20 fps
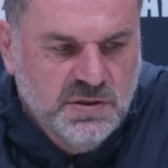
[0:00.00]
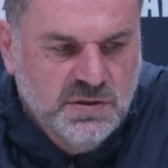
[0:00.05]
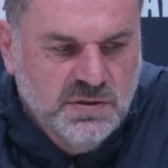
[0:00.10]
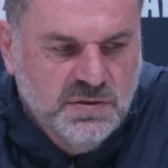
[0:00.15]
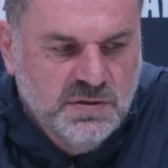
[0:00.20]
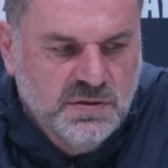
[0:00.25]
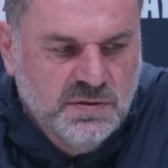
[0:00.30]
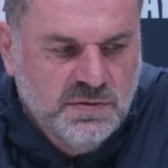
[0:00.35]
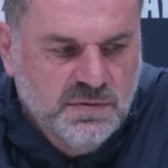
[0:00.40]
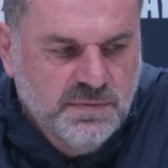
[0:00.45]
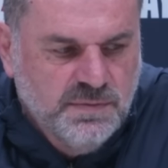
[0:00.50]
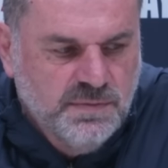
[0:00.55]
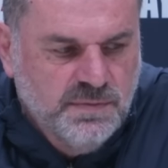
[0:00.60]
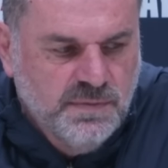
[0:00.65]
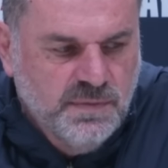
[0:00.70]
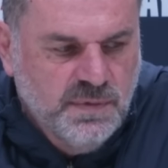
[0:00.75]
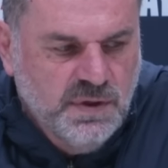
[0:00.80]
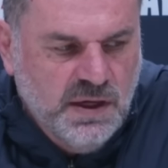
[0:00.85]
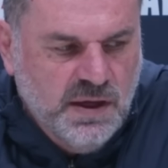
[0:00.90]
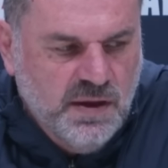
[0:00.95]
And
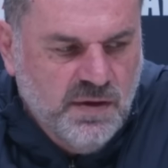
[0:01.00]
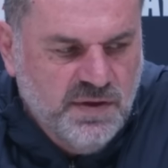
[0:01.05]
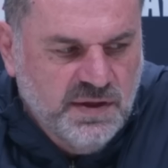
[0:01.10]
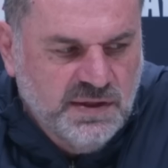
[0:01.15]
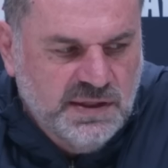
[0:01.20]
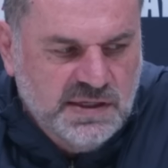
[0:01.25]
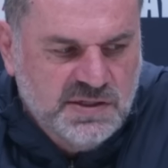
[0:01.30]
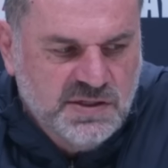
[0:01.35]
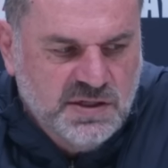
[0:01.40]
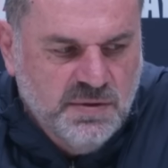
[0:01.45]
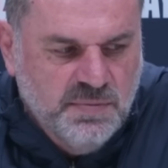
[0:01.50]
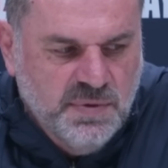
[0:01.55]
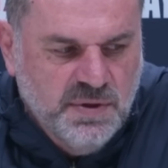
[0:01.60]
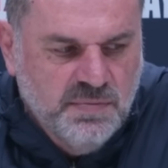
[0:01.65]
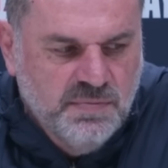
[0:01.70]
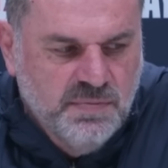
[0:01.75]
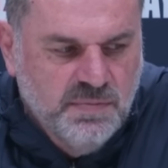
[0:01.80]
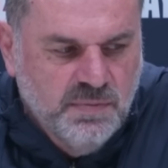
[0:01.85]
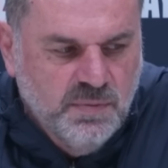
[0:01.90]
yeah, I think that's going to be